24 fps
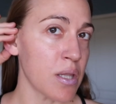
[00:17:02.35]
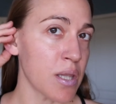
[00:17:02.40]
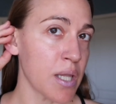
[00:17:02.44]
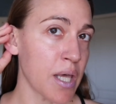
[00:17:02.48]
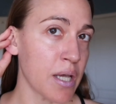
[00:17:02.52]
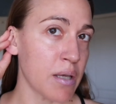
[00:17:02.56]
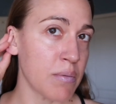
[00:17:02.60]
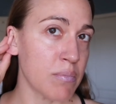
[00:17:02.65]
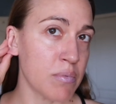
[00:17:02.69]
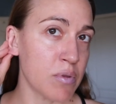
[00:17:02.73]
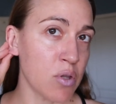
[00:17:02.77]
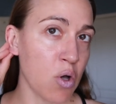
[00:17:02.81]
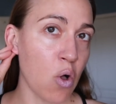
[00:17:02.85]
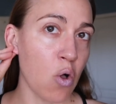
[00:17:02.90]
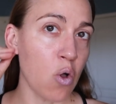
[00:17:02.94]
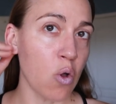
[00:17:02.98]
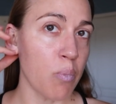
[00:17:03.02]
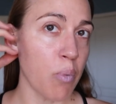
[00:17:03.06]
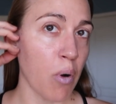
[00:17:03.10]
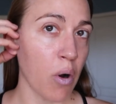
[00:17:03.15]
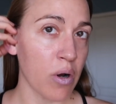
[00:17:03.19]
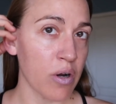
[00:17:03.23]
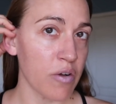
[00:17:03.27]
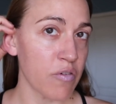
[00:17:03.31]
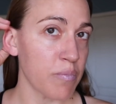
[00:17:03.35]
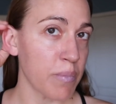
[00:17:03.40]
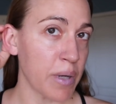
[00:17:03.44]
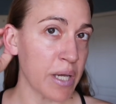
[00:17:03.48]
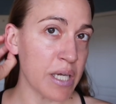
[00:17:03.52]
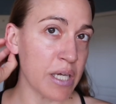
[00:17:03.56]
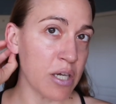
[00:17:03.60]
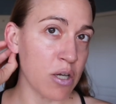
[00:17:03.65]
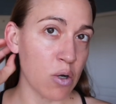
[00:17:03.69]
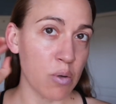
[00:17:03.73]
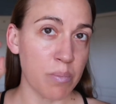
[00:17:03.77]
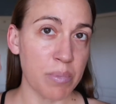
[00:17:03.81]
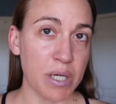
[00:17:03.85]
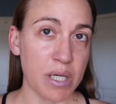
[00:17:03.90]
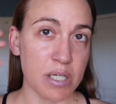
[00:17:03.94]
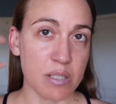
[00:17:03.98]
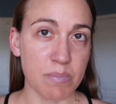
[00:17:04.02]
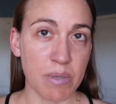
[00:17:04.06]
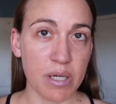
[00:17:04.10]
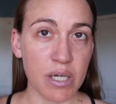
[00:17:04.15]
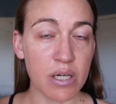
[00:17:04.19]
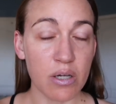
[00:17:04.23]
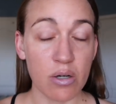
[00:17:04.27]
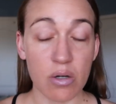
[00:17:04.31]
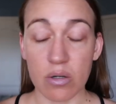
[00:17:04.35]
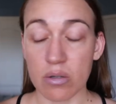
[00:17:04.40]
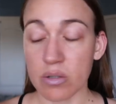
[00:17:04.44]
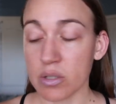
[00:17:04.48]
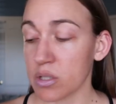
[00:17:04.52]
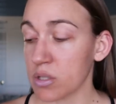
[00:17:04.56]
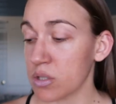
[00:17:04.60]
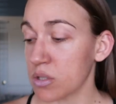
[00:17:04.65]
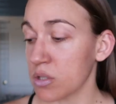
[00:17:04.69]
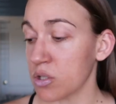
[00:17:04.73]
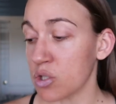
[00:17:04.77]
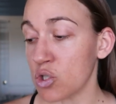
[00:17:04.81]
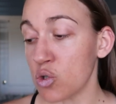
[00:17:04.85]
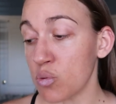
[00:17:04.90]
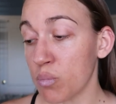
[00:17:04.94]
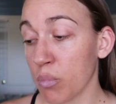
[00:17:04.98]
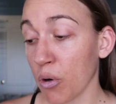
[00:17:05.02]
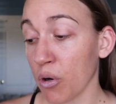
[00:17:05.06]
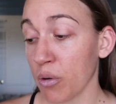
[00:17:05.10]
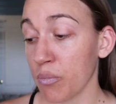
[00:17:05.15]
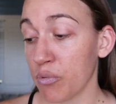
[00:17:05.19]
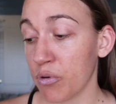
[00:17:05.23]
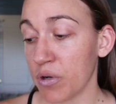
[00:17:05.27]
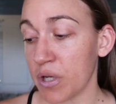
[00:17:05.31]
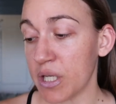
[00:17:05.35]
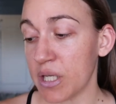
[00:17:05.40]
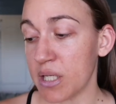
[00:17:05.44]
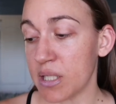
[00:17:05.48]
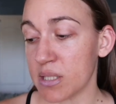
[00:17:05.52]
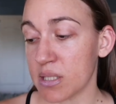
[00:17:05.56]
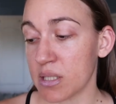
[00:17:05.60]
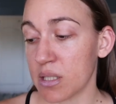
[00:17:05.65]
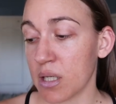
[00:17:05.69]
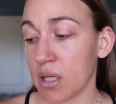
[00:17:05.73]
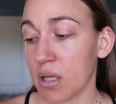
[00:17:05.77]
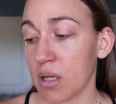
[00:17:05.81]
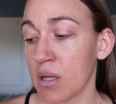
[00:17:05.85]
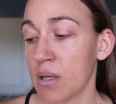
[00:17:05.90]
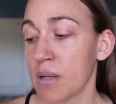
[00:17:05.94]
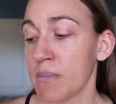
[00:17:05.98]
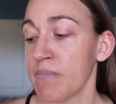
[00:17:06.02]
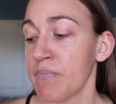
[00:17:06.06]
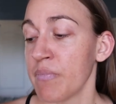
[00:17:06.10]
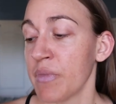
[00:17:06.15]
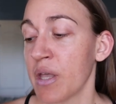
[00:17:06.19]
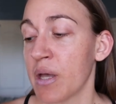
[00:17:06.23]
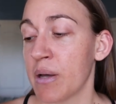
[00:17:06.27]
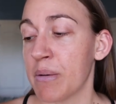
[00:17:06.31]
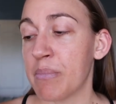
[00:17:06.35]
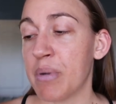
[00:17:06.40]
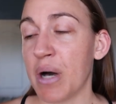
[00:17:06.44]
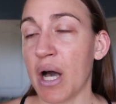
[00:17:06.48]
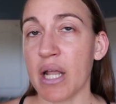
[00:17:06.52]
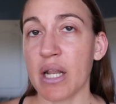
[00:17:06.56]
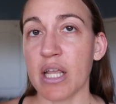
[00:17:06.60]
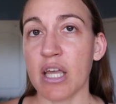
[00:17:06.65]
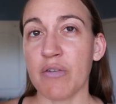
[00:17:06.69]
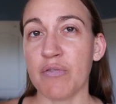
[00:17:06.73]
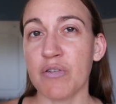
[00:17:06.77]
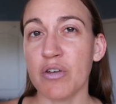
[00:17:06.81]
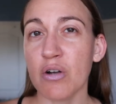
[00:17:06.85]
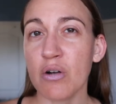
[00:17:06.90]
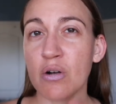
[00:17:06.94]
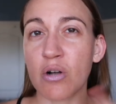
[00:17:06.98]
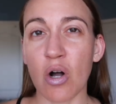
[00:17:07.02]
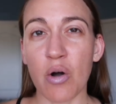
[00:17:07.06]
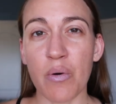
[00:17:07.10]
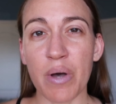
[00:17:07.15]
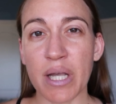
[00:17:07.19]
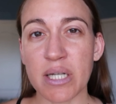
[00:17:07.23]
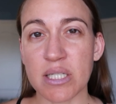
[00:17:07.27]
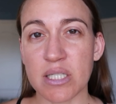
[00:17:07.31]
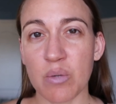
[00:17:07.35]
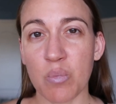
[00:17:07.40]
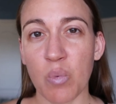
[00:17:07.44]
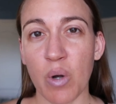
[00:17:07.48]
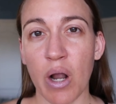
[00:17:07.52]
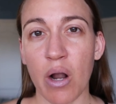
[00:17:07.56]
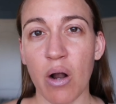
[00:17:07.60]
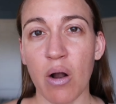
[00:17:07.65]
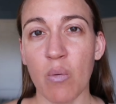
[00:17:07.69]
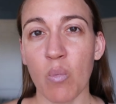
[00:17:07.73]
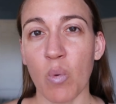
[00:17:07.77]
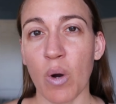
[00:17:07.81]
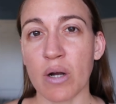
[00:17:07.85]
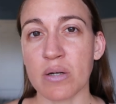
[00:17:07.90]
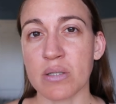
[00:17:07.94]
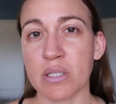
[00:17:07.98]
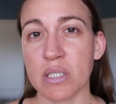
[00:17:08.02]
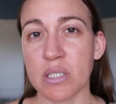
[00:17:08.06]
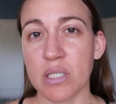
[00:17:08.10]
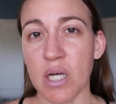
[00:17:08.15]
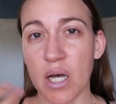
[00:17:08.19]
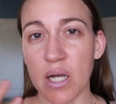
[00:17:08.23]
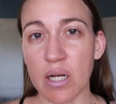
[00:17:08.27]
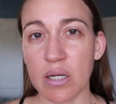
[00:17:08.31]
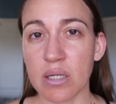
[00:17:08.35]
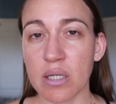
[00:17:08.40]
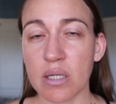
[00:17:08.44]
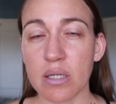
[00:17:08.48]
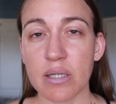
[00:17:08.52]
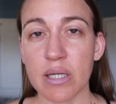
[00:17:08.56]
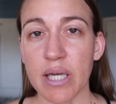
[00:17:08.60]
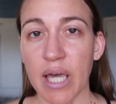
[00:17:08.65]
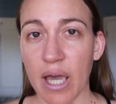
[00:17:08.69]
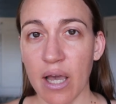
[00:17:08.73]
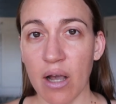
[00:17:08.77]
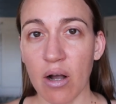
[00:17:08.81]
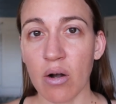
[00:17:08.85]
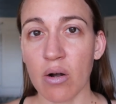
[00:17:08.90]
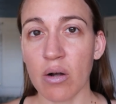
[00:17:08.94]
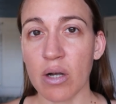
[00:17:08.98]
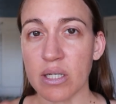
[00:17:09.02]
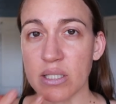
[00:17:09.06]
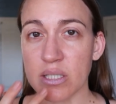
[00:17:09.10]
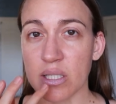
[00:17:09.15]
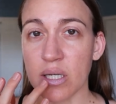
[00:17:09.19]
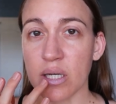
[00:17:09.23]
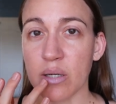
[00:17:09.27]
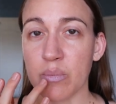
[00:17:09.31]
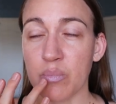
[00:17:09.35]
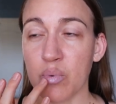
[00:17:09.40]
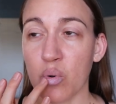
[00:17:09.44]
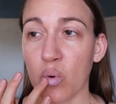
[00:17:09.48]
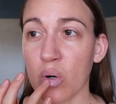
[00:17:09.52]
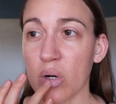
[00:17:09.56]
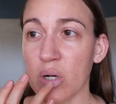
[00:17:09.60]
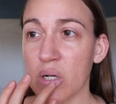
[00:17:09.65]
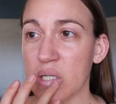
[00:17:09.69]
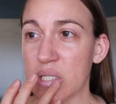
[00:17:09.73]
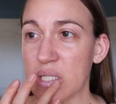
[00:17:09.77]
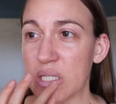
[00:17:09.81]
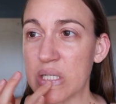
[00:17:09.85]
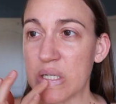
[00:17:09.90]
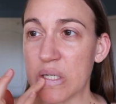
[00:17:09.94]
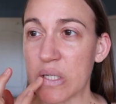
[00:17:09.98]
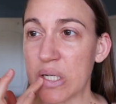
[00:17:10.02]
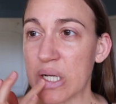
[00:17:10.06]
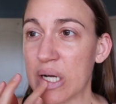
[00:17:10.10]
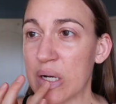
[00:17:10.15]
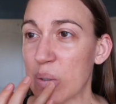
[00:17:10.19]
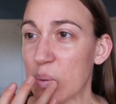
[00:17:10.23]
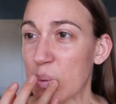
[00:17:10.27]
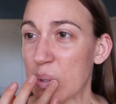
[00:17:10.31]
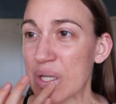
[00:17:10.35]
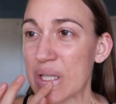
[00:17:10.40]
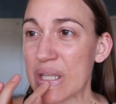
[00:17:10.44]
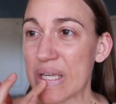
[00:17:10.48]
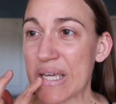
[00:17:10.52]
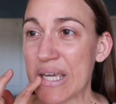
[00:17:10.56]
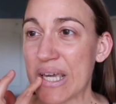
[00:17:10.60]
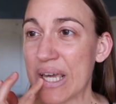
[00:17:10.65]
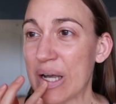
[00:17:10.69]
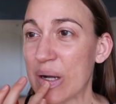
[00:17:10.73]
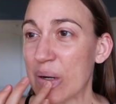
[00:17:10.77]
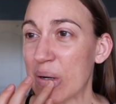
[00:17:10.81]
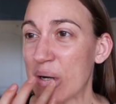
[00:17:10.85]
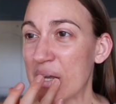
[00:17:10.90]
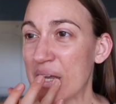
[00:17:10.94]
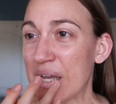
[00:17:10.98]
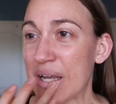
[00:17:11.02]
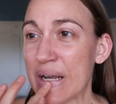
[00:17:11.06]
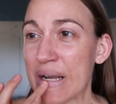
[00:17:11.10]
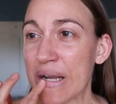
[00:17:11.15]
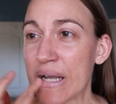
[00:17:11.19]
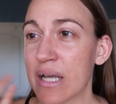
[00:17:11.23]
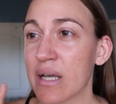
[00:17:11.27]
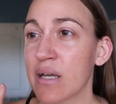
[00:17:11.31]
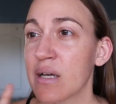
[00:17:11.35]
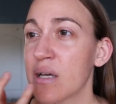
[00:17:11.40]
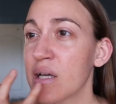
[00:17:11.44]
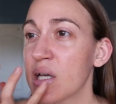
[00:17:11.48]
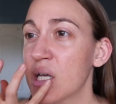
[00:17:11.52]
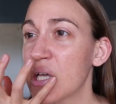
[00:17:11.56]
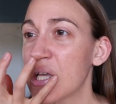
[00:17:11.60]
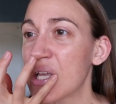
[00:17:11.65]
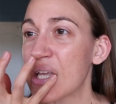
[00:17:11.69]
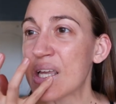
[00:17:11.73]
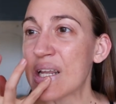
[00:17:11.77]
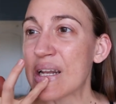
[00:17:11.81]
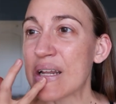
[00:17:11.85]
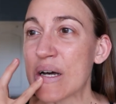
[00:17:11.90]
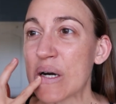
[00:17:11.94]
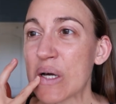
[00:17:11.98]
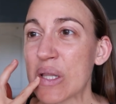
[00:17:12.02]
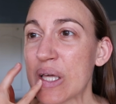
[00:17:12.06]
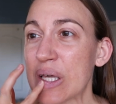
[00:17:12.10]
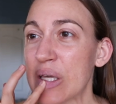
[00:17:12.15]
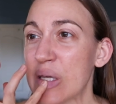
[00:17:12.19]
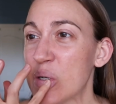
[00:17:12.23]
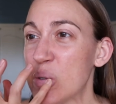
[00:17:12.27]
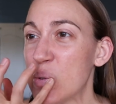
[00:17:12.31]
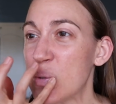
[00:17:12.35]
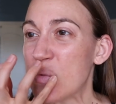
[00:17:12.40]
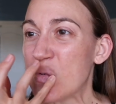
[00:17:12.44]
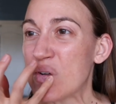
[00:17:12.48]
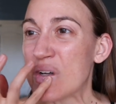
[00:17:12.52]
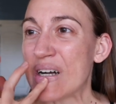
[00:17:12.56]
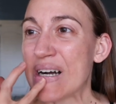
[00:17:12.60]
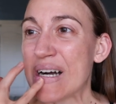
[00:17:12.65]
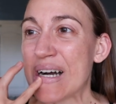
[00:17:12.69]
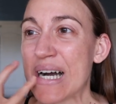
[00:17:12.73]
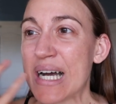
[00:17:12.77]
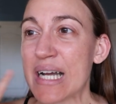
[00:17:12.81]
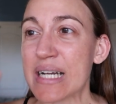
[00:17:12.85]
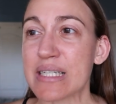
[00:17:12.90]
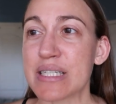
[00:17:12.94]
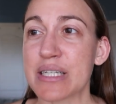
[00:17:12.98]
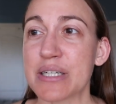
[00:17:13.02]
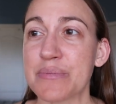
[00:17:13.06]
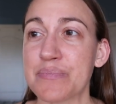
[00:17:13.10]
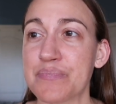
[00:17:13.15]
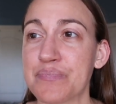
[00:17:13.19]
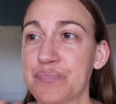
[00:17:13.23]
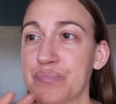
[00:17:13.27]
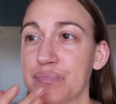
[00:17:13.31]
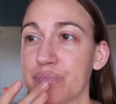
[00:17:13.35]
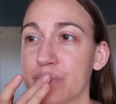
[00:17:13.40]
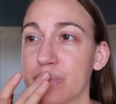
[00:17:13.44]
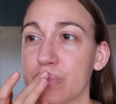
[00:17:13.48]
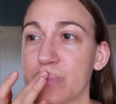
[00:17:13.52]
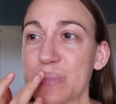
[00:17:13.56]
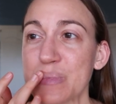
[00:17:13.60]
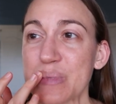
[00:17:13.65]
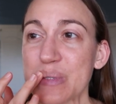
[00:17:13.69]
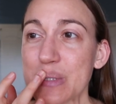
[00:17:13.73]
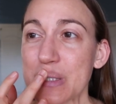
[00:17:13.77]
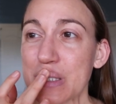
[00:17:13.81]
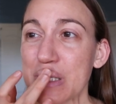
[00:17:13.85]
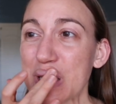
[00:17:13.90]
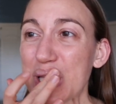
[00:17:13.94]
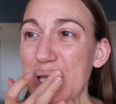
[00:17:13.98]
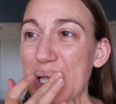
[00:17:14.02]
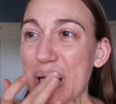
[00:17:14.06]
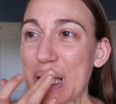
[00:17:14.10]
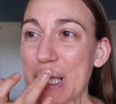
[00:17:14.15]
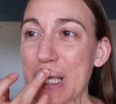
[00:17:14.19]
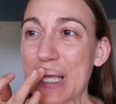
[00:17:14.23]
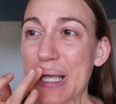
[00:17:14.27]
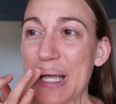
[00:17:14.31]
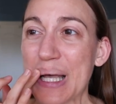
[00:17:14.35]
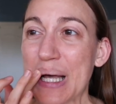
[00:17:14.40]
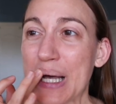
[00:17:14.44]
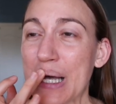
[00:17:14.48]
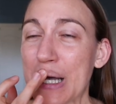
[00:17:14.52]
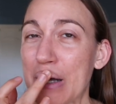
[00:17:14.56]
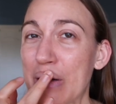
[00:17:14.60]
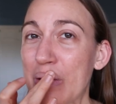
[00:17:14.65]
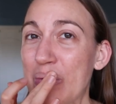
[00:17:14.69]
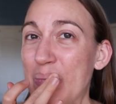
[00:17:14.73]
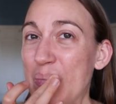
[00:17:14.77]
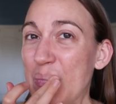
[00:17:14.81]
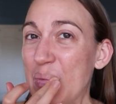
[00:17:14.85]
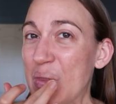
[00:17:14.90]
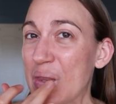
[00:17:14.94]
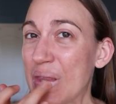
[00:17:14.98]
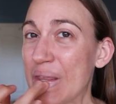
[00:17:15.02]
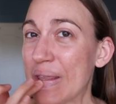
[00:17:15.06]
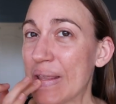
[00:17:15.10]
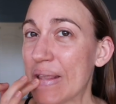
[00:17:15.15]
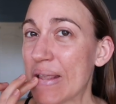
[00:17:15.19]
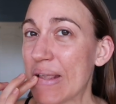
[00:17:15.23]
on like the whole part of my ear because my ears do burn pretty easily. But if you're going somewhere where sun care is like important and you're not really caring, you know, that you've got um,